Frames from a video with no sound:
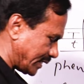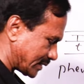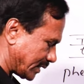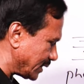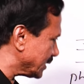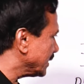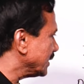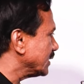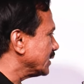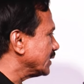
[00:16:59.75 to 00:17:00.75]
is the
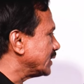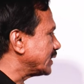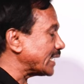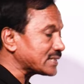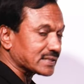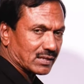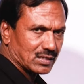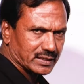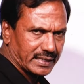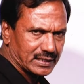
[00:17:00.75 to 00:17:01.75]
test
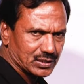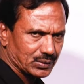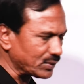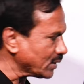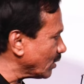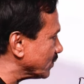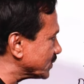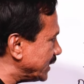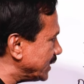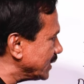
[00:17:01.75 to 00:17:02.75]
cross ratio of
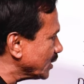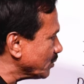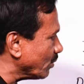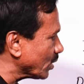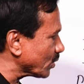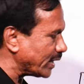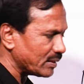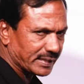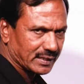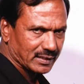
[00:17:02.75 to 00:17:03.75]
the
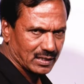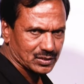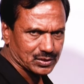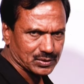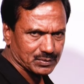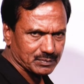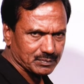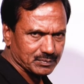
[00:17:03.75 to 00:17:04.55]
monohybrid cross.